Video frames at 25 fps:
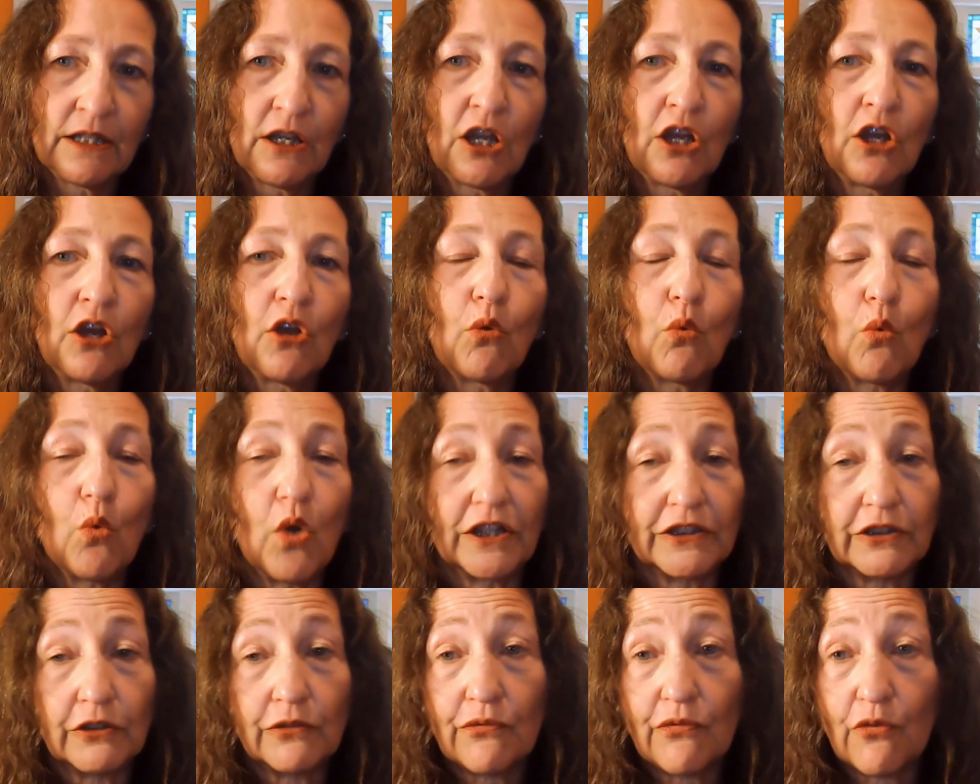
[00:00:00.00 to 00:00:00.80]
1
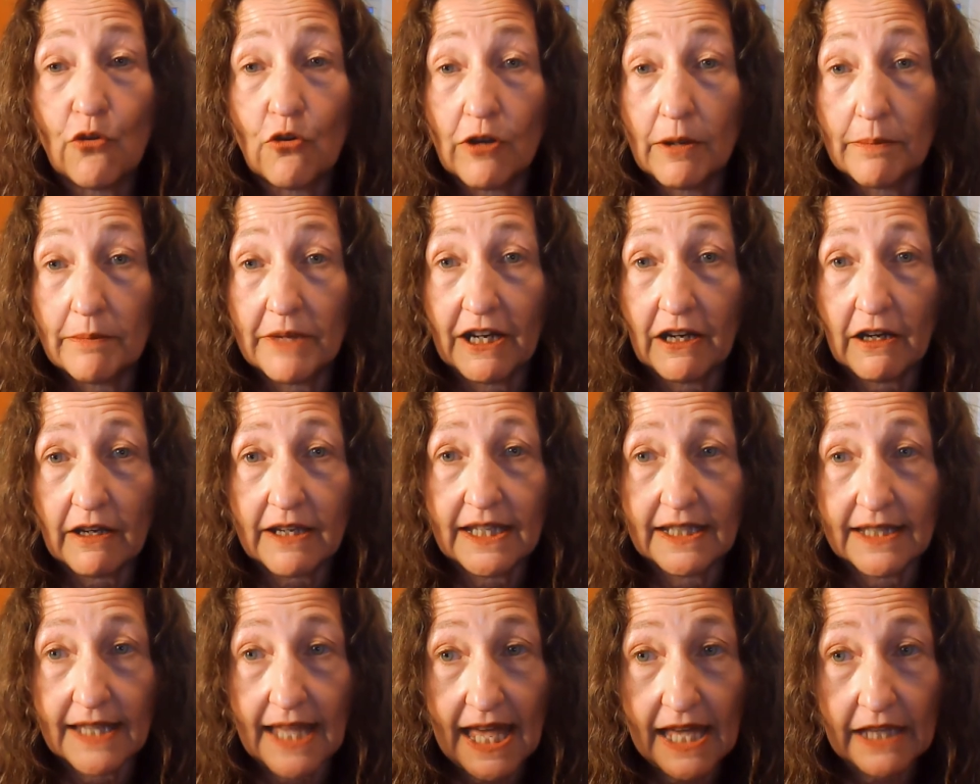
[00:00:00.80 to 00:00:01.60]
in 4 American
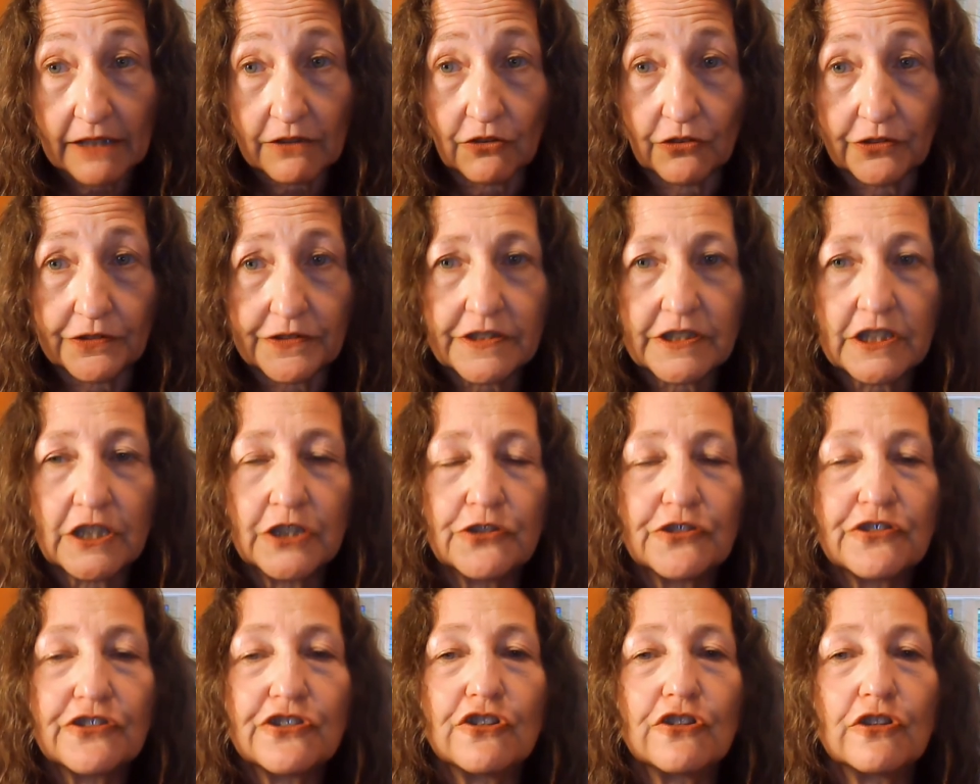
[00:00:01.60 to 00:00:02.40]
adults
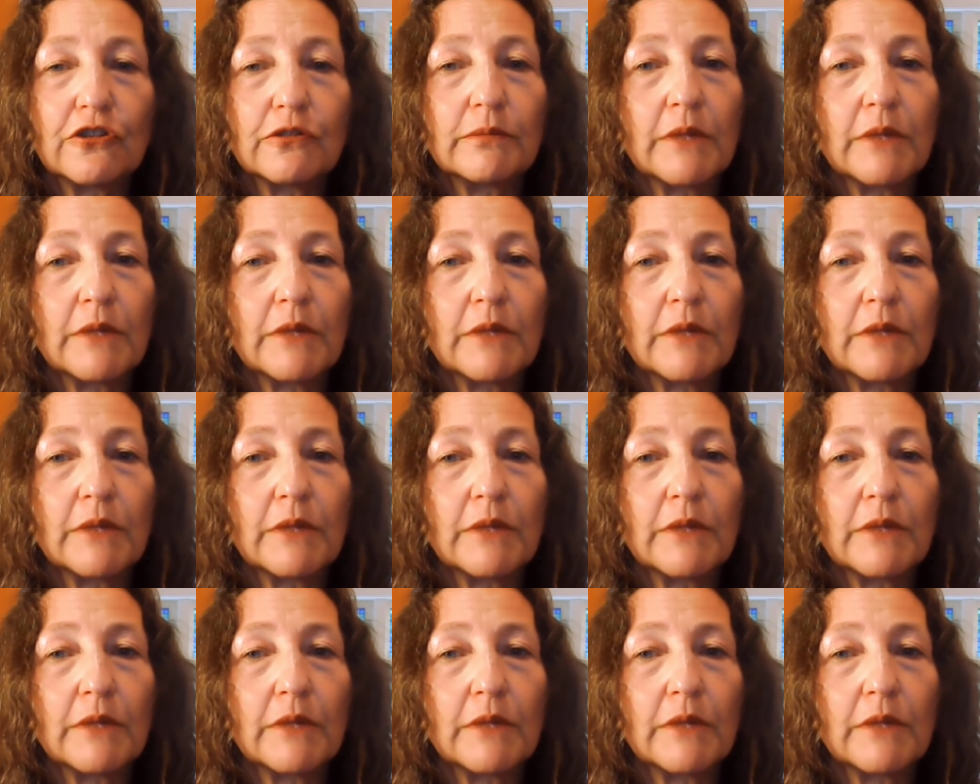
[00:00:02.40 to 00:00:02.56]
consume